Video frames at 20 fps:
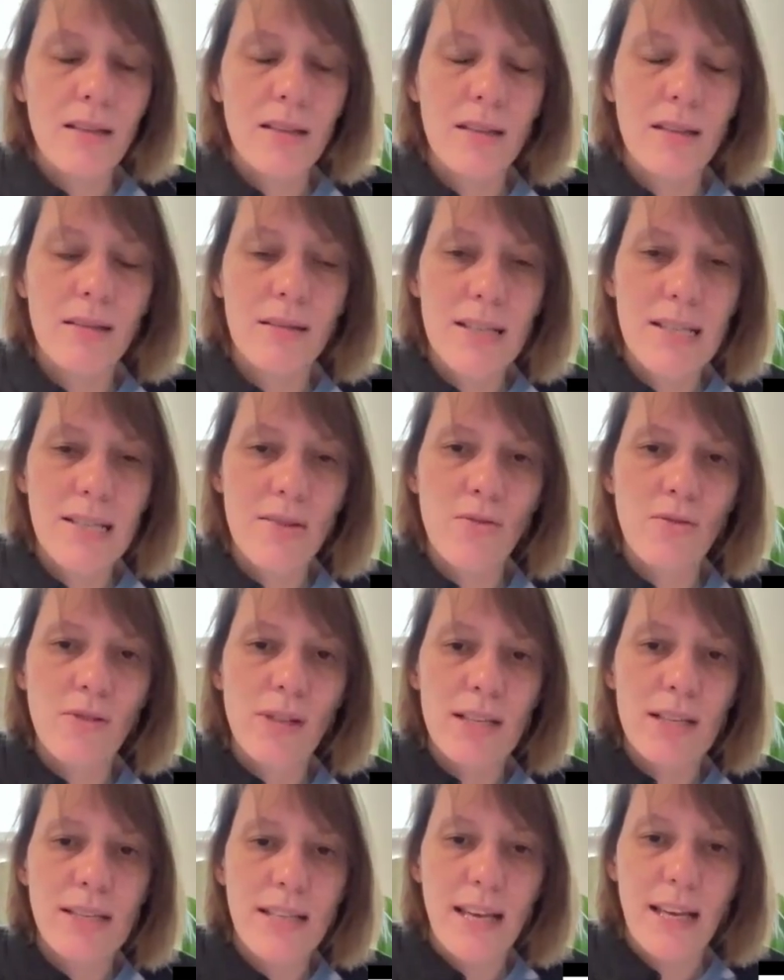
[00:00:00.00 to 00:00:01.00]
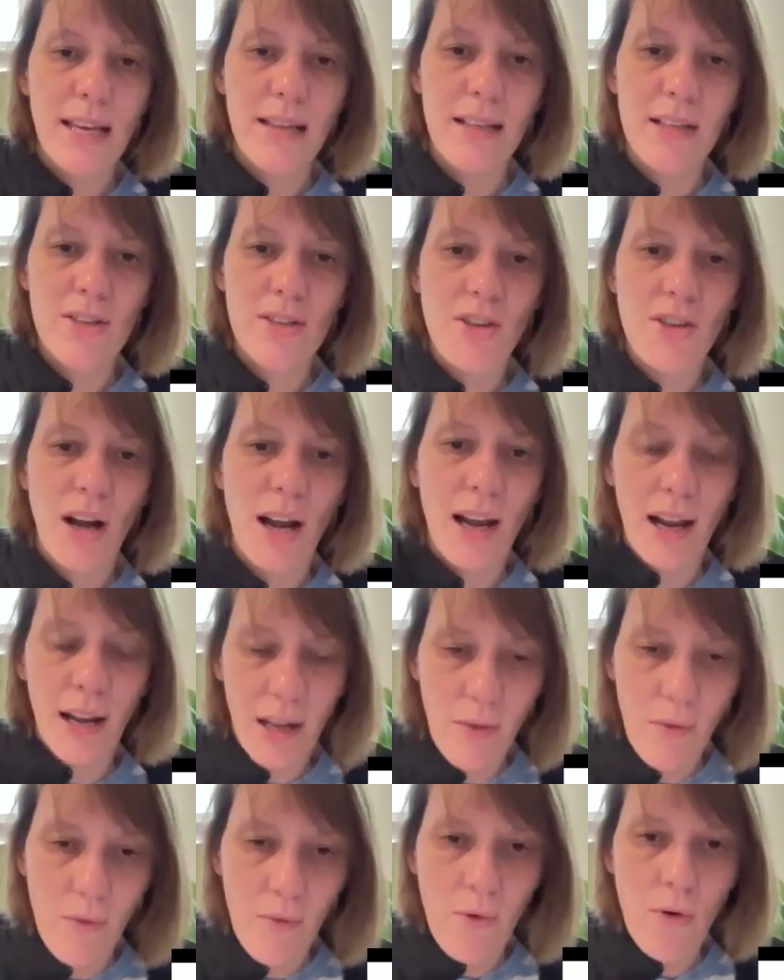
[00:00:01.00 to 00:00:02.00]
the students can literally
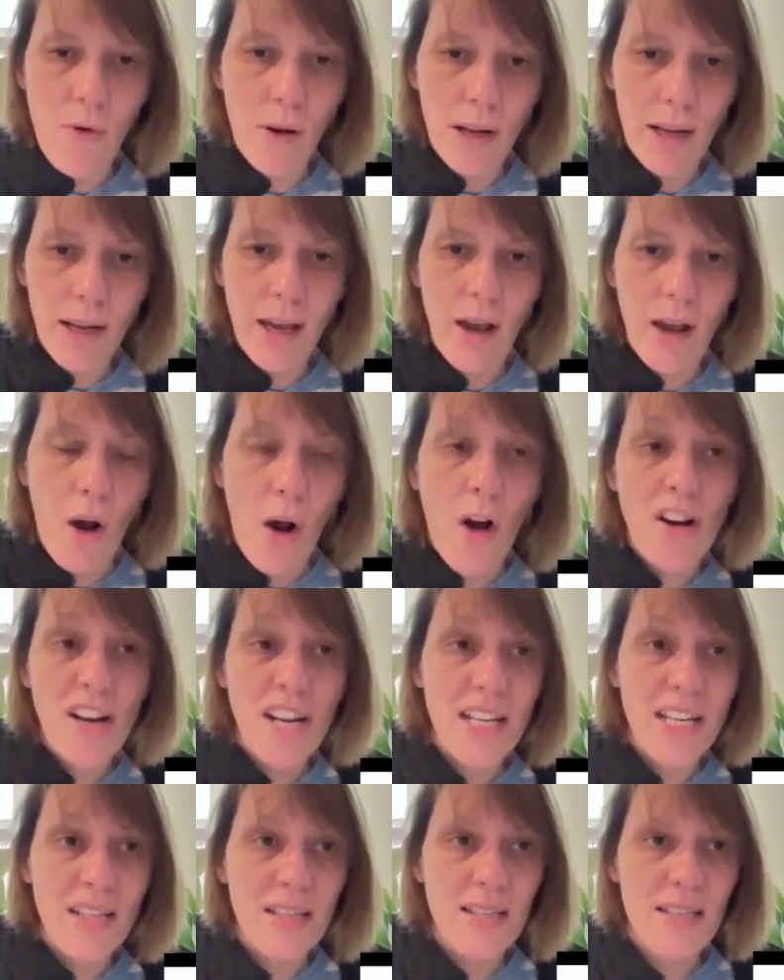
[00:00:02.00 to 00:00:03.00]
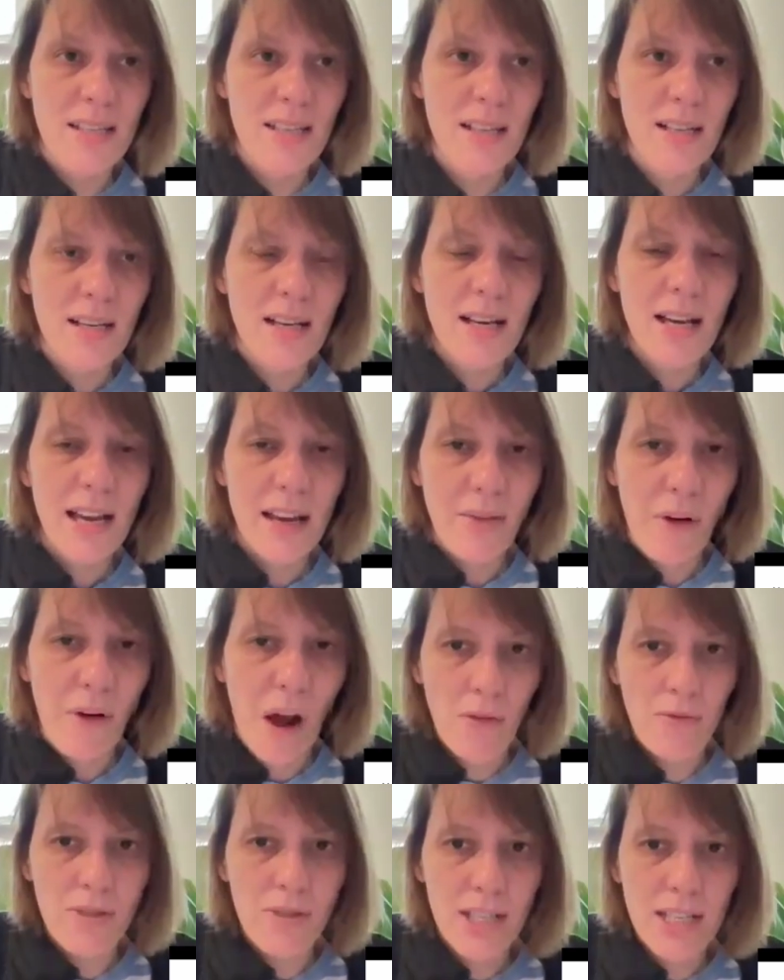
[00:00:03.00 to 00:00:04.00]
like walk on it,
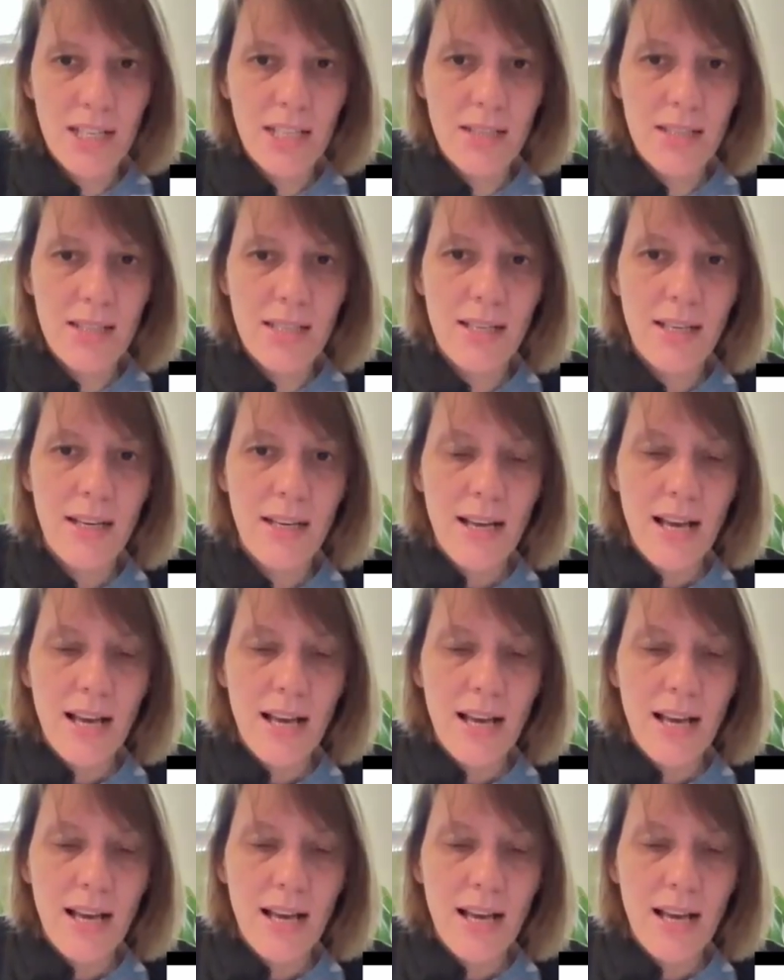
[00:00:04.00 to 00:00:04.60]
around it,